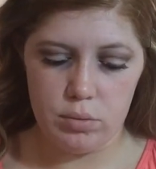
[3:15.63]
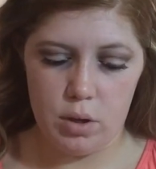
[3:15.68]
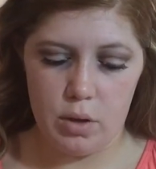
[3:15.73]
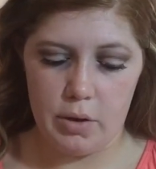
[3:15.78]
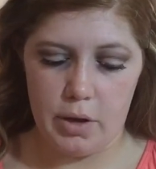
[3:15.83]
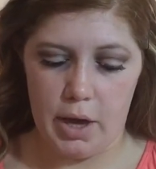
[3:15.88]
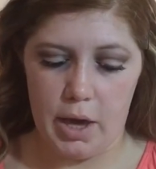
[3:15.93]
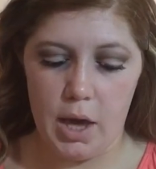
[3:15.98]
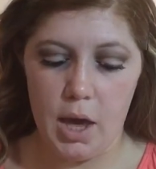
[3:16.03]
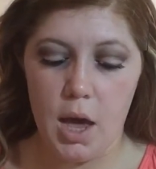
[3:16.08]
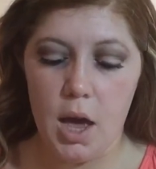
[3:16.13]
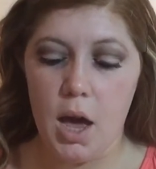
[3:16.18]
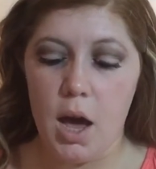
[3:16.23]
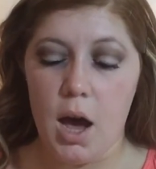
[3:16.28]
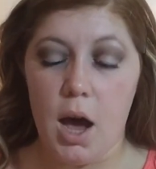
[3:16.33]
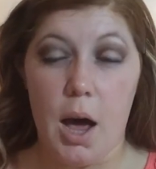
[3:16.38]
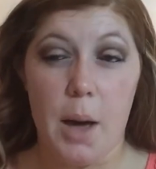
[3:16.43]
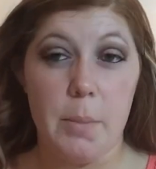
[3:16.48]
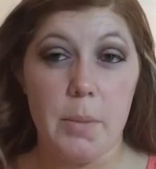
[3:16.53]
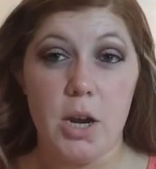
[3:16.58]
Okay,
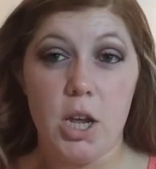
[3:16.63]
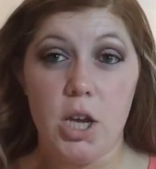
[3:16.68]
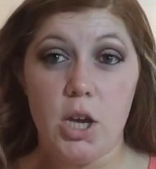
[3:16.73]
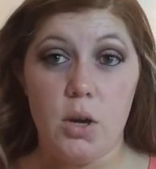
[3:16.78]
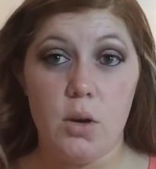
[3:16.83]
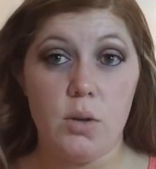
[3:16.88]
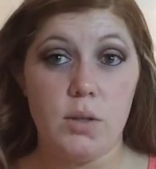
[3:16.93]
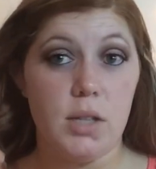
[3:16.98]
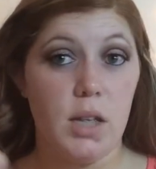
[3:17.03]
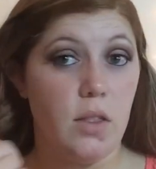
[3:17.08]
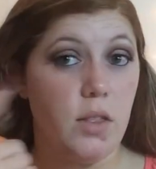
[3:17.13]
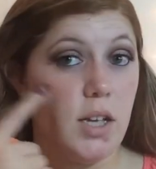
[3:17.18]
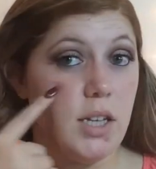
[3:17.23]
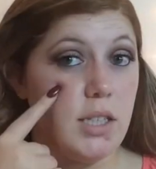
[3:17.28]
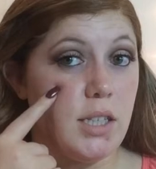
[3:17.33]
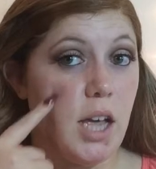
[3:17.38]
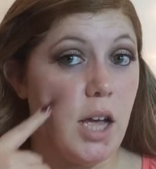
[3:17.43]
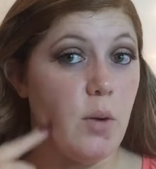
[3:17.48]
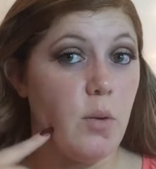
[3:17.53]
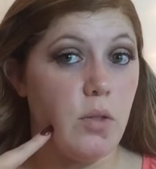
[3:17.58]
I'm going to use
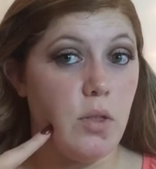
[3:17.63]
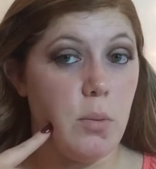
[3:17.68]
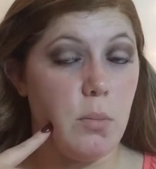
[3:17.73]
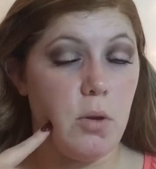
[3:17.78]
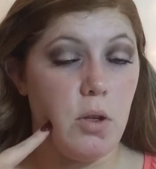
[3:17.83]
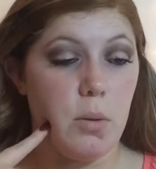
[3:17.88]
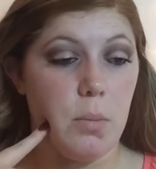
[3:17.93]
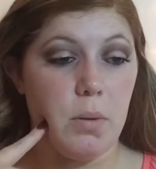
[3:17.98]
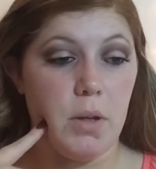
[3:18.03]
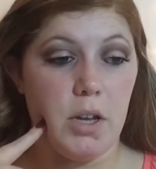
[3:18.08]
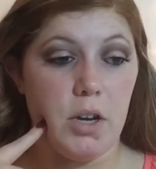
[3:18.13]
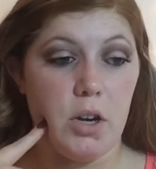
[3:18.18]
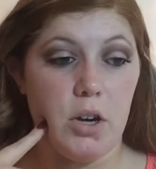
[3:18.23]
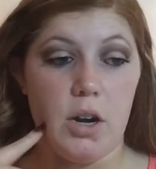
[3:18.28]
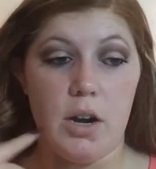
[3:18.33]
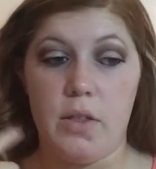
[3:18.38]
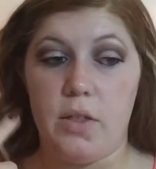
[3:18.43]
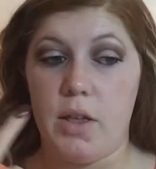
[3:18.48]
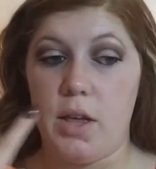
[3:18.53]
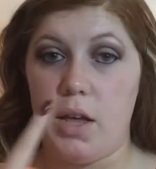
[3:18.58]
this side with the Beauty
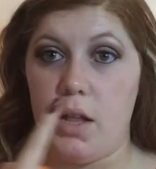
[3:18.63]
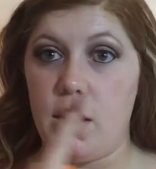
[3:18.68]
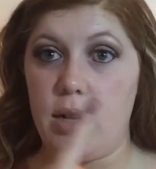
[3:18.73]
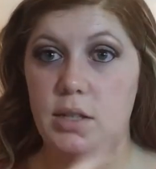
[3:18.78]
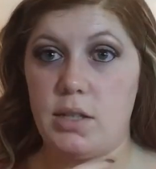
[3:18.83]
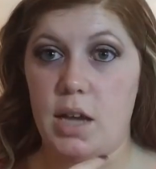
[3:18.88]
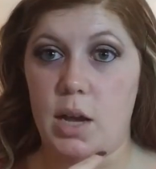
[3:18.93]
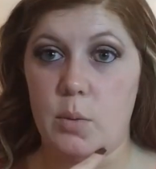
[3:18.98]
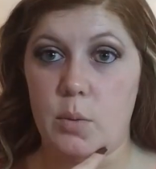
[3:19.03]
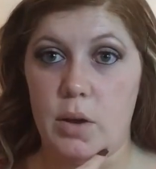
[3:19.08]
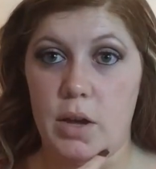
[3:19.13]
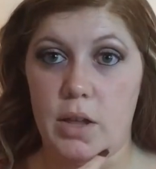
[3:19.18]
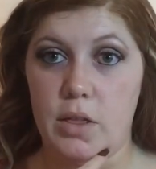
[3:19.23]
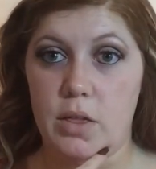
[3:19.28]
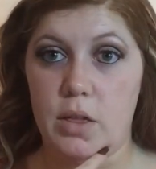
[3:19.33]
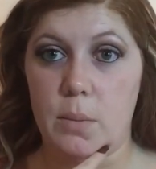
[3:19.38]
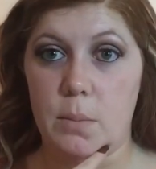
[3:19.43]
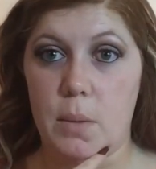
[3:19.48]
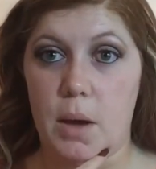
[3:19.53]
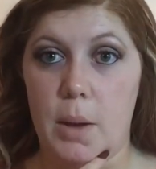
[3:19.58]
Blender and then this side
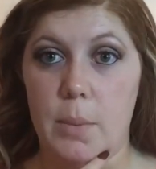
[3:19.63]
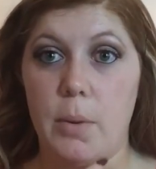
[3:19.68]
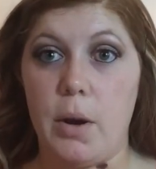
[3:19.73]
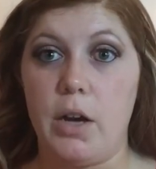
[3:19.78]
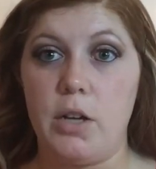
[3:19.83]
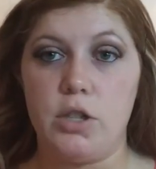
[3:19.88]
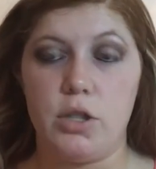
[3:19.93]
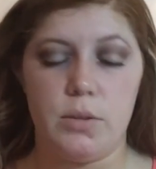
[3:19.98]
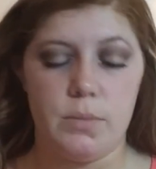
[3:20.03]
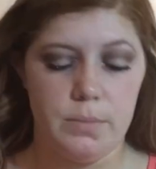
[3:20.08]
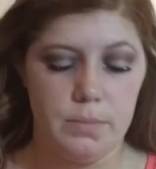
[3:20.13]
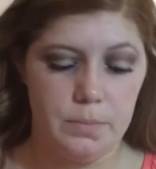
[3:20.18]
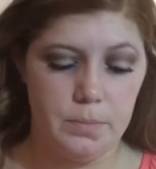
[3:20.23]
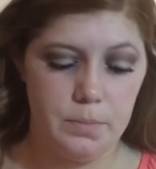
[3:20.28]
with my brush.